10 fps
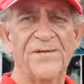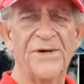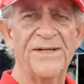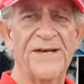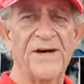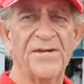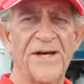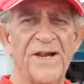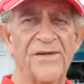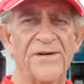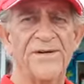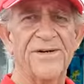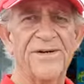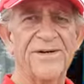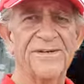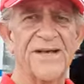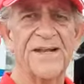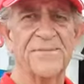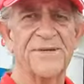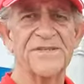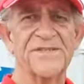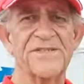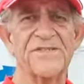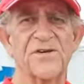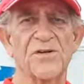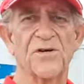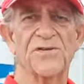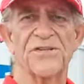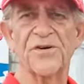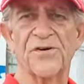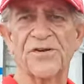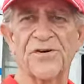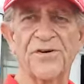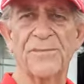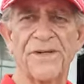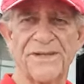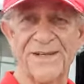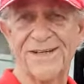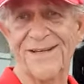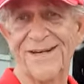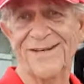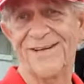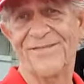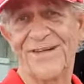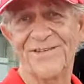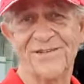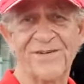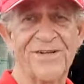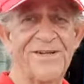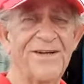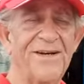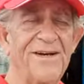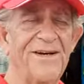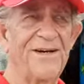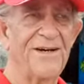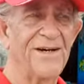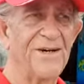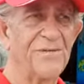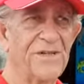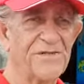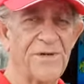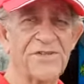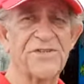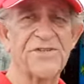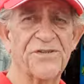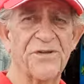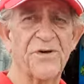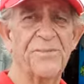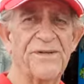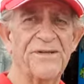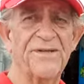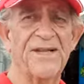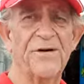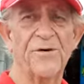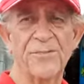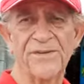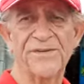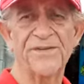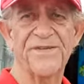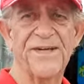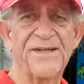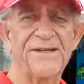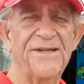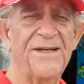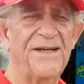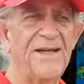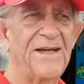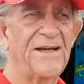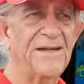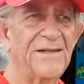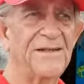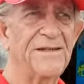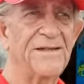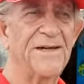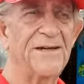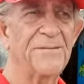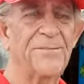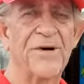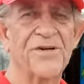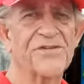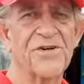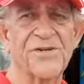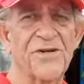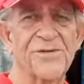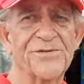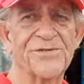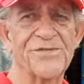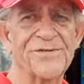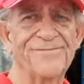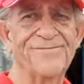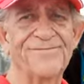right now a lot of the businesses are closing earlier, about 10 o'clock if that's early. Restaurants are still open. They're open till 10. And bars are closed,